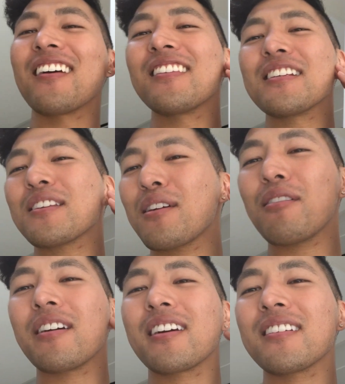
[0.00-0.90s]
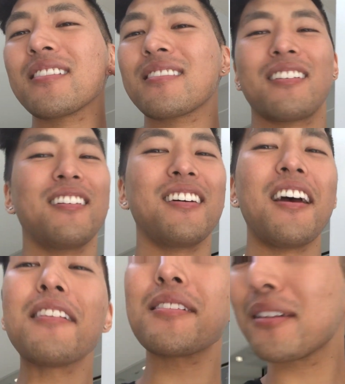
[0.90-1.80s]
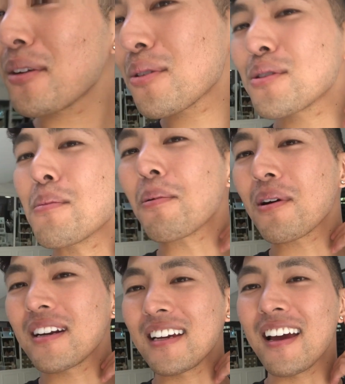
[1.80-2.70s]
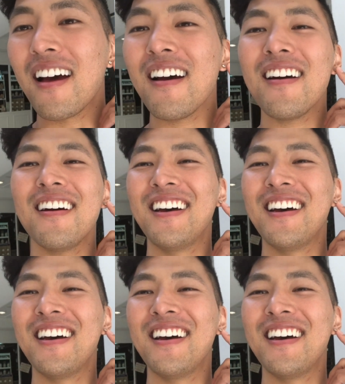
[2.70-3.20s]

And these earrings, it's a little too pretty, huh?